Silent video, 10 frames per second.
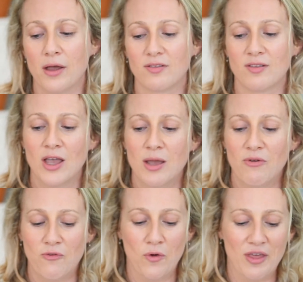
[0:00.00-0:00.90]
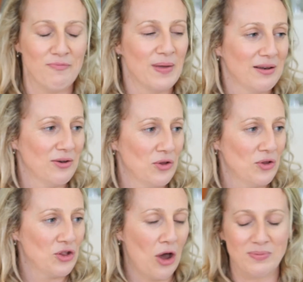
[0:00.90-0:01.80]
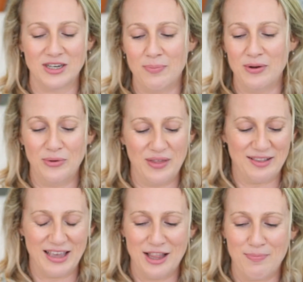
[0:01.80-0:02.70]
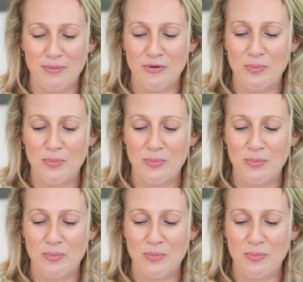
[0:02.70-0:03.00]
nuts before they've been chopped up and all their skin's been